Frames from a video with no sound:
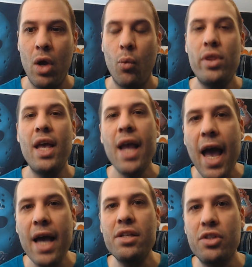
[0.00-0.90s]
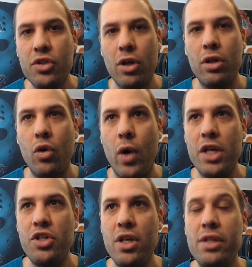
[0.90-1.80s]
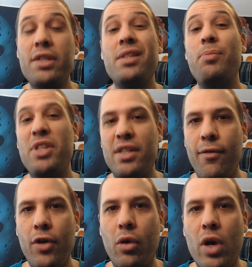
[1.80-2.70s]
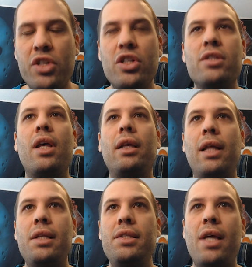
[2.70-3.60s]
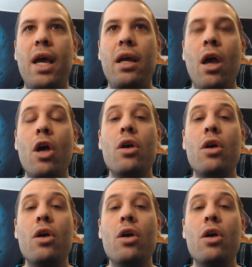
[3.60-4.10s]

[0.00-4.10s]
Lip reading: when they ask certain questions, specific questions, like let's say